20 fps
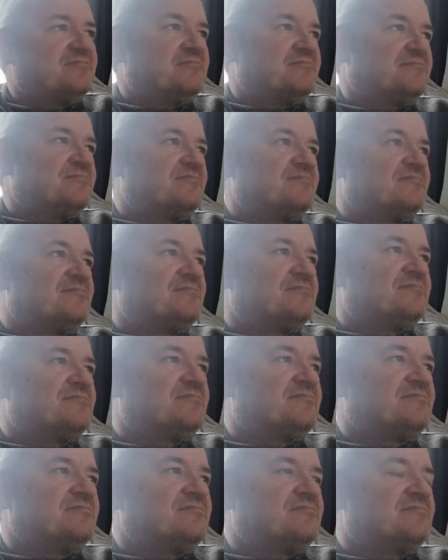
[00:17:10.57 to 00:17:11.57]

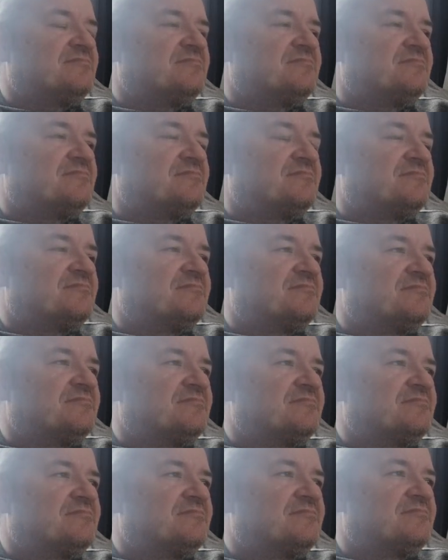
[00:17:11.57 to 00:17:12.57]

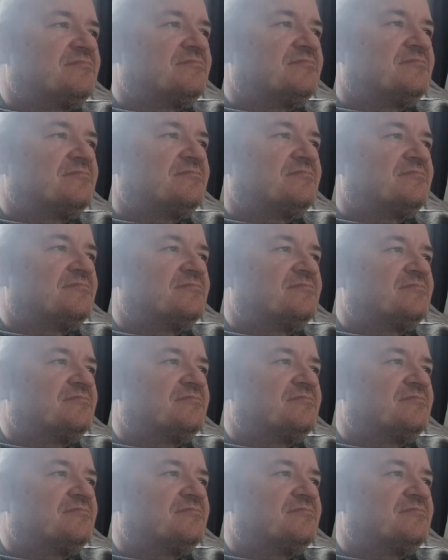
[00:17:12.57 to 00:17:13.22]
Nothing is said.